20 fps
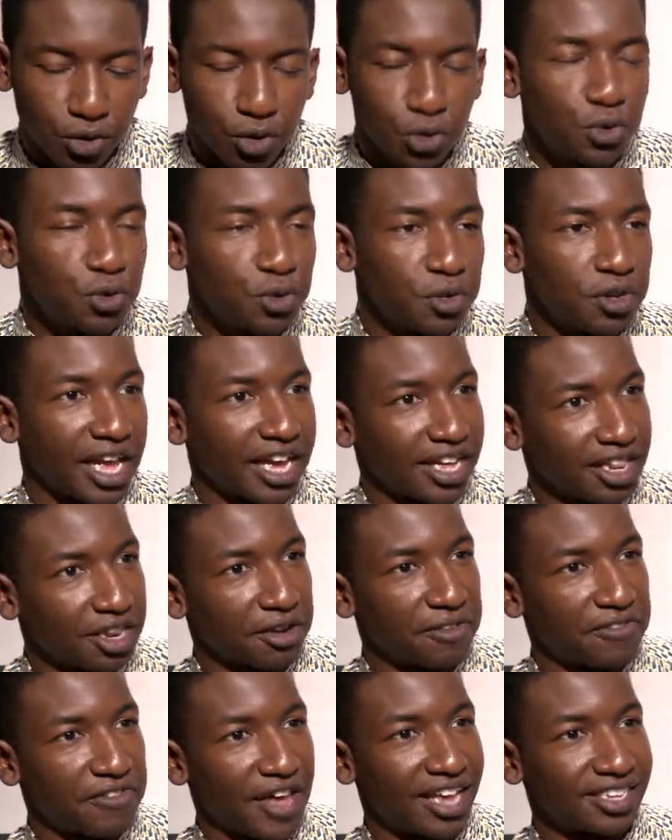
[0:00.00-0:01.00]
cool, like
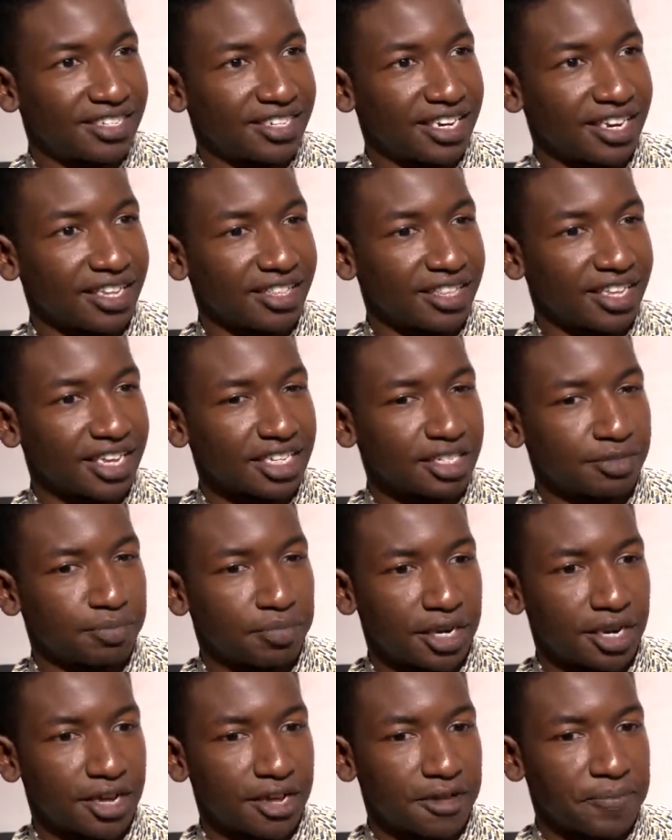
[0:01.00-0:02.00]
little fascinating things.
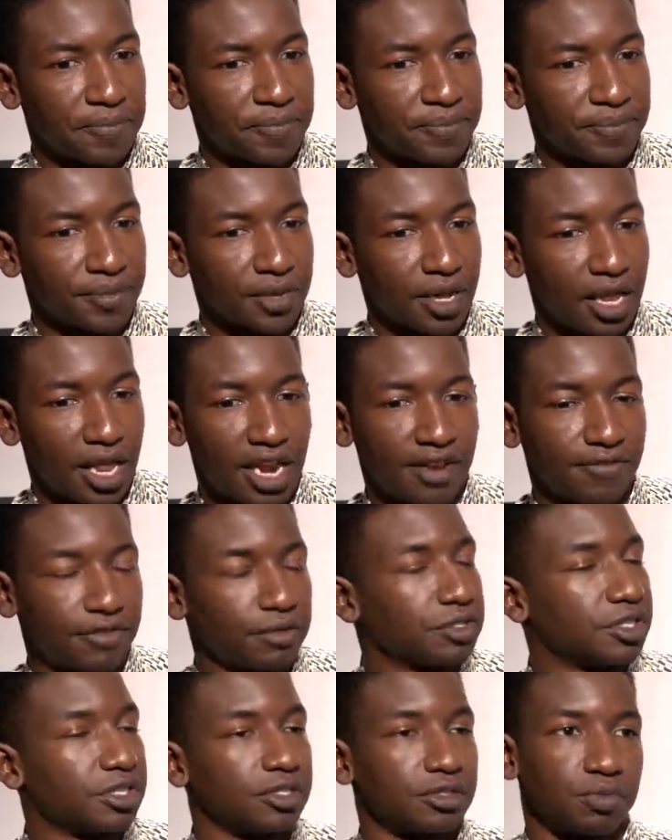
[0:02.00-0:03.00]
But um, a lot of it
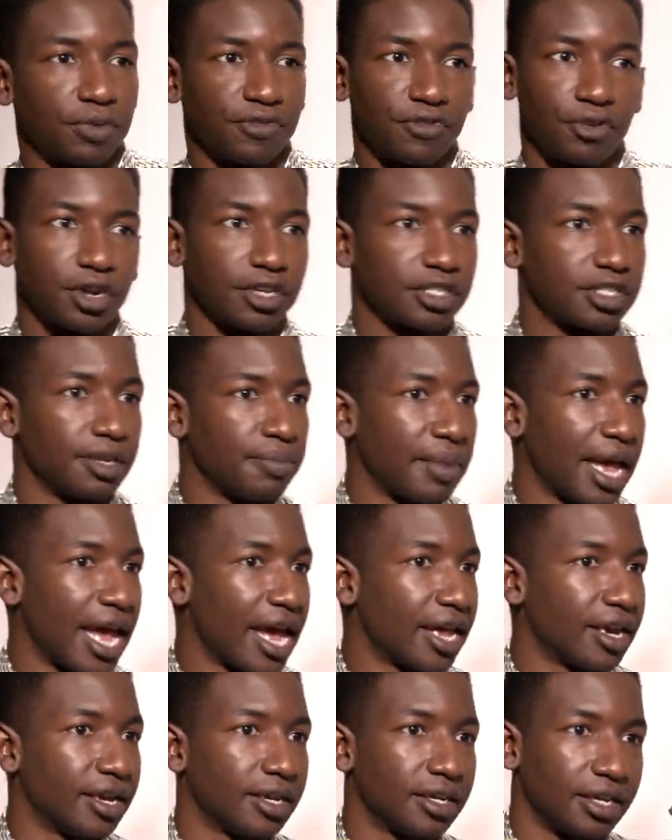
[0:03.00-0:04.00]
was just referring to
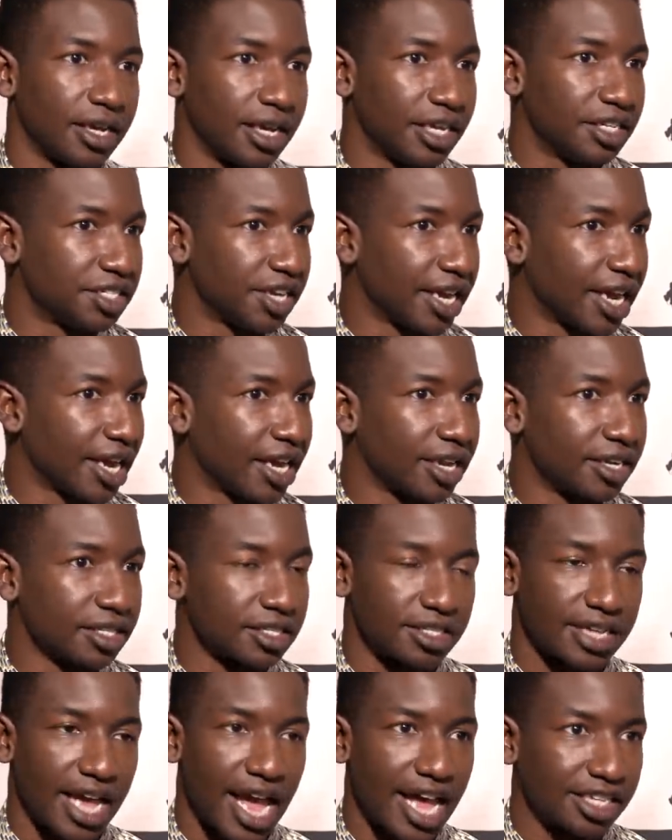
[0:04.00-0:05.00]
Matt and mm-hmm. Jay and
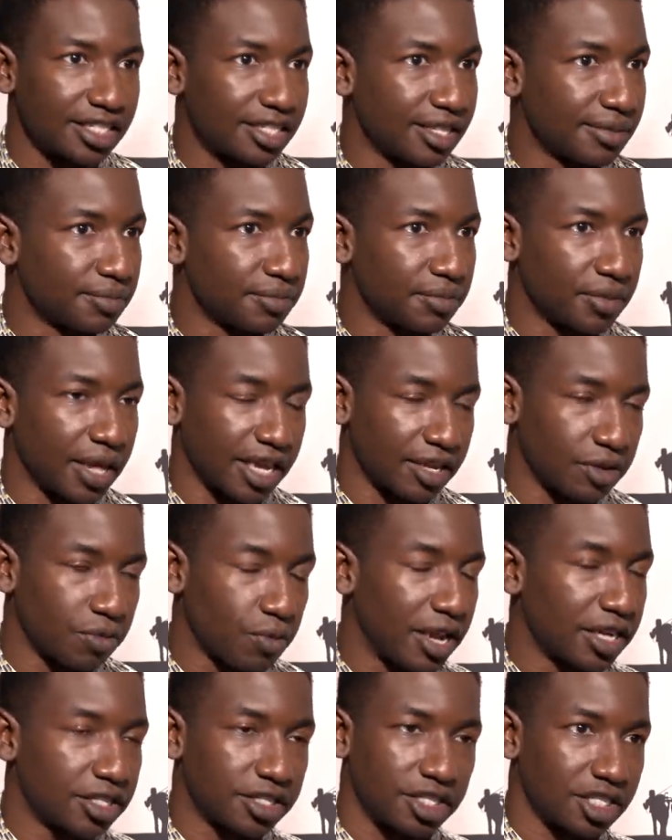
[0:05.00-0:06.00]
just asking them like
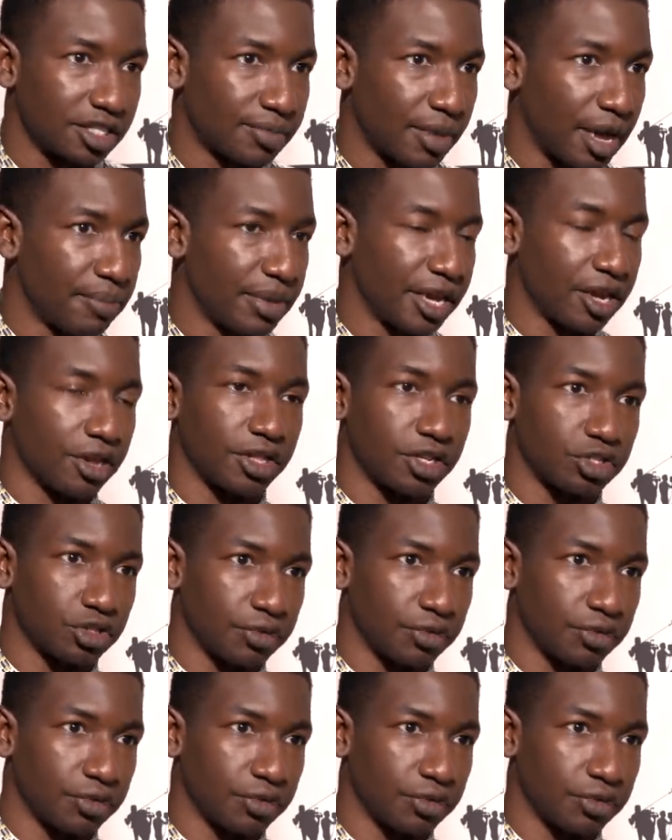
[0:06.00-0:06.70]
questions about being on the